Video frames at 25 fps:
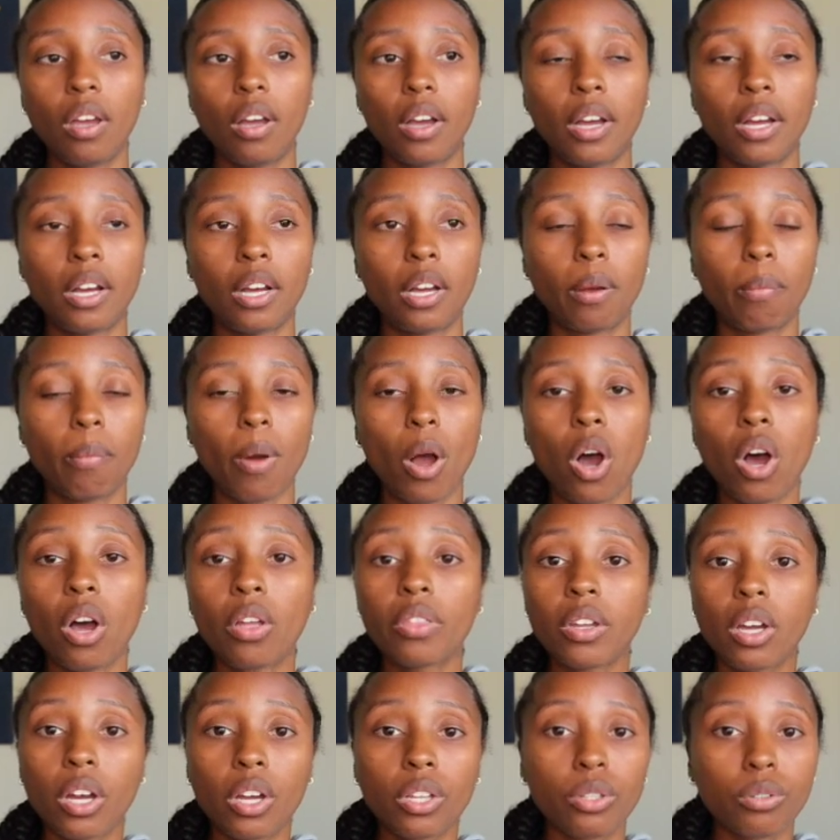All
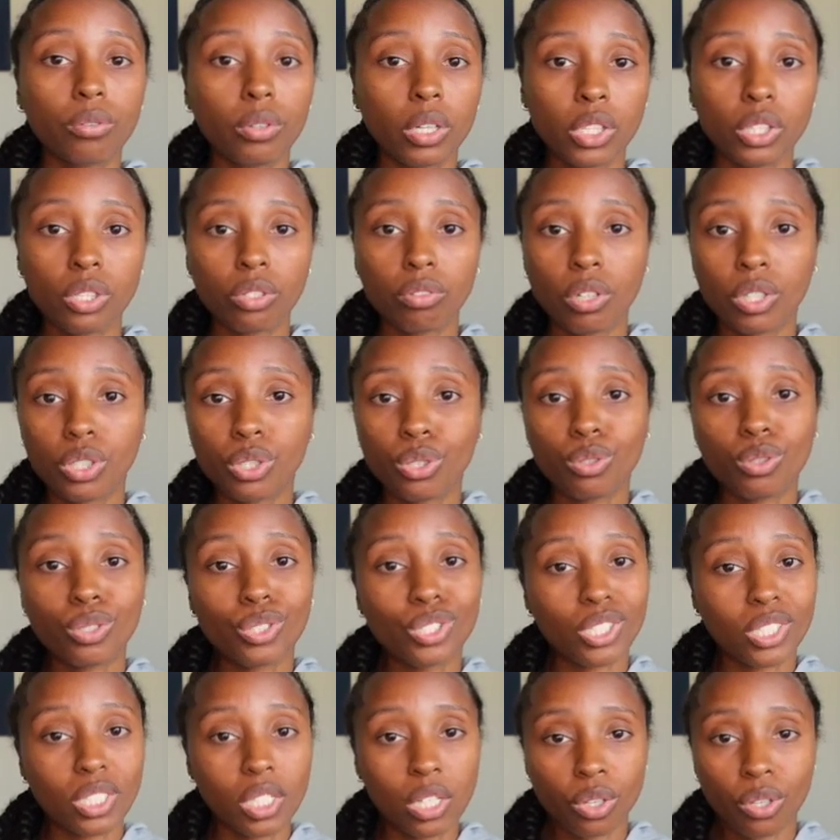the other restaurants, you could
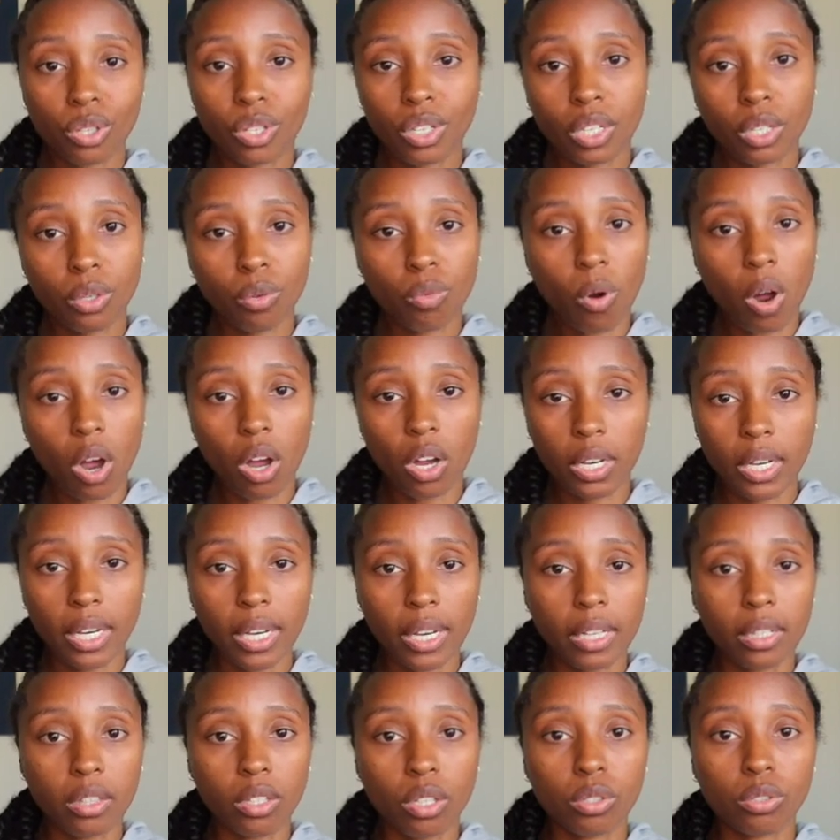just literally walk
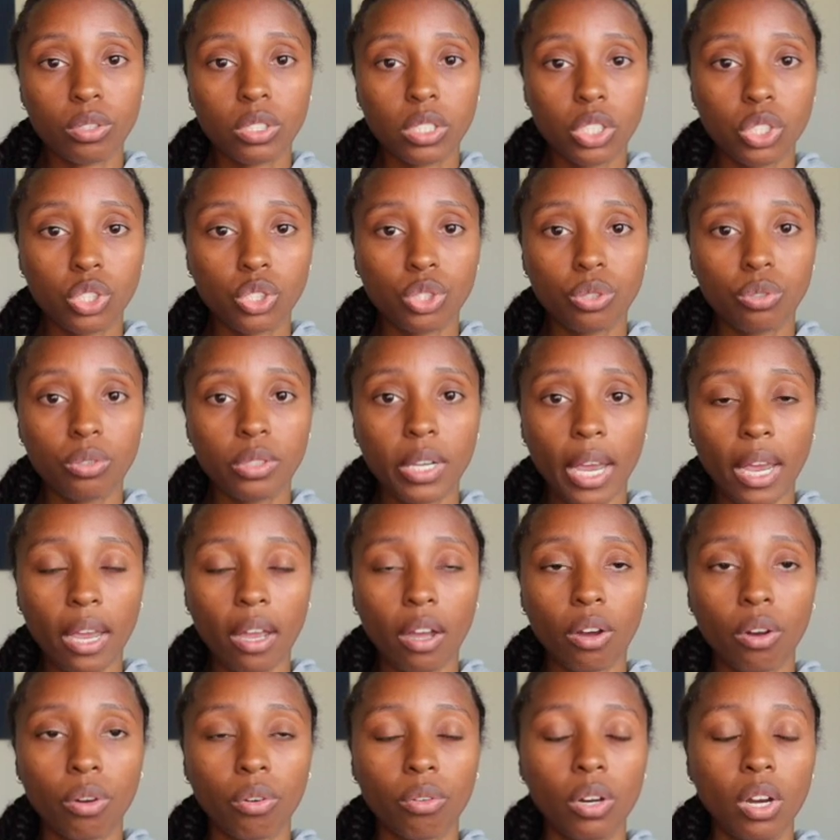in, they'll sit you
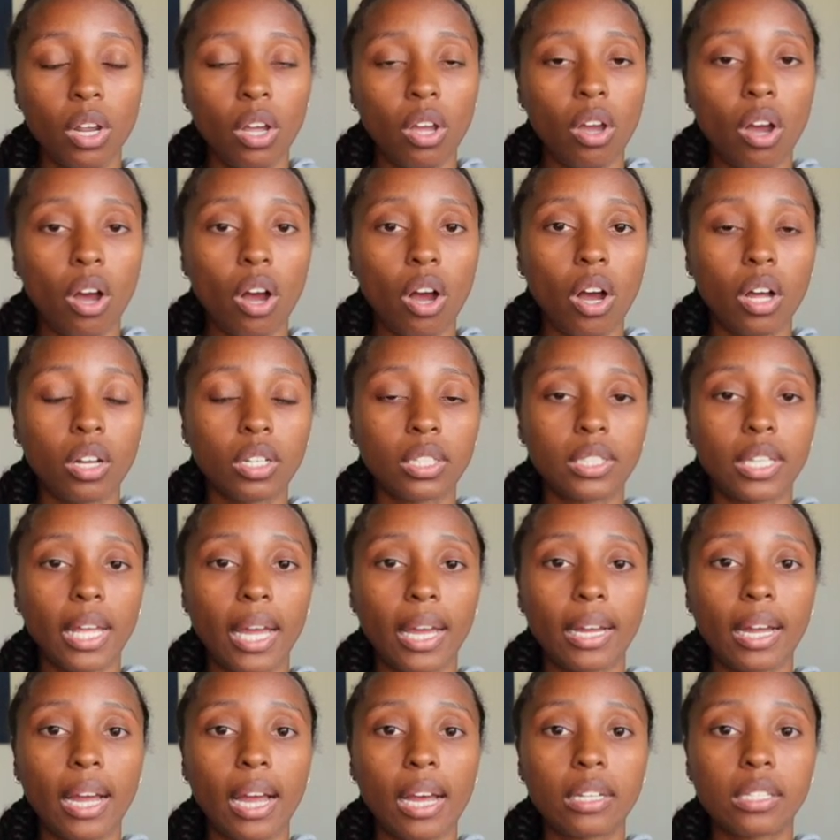down, all of
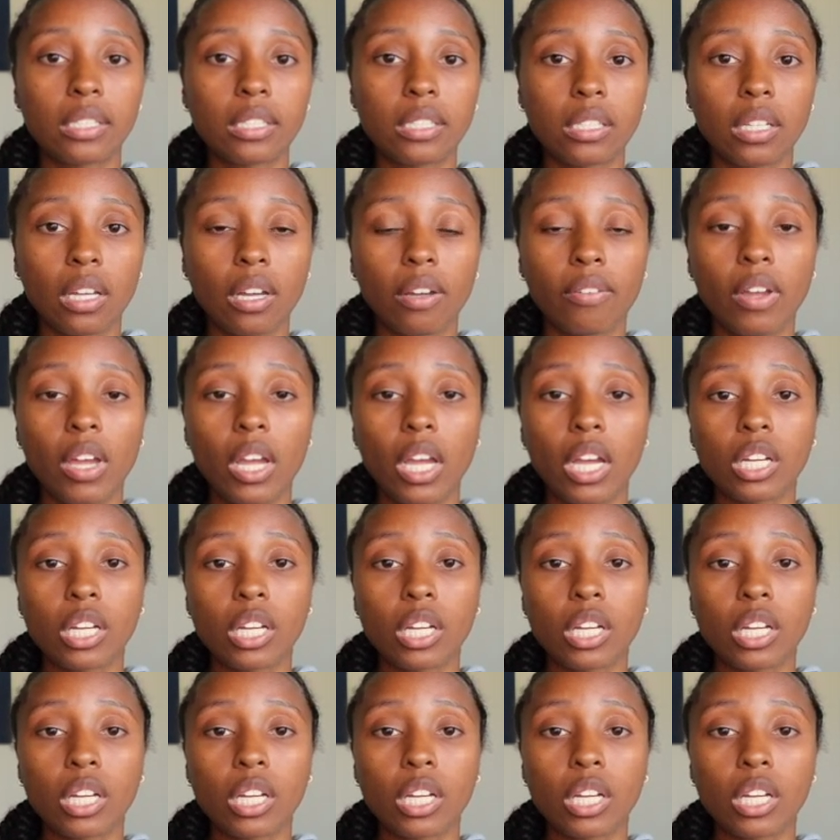that kind of stuff.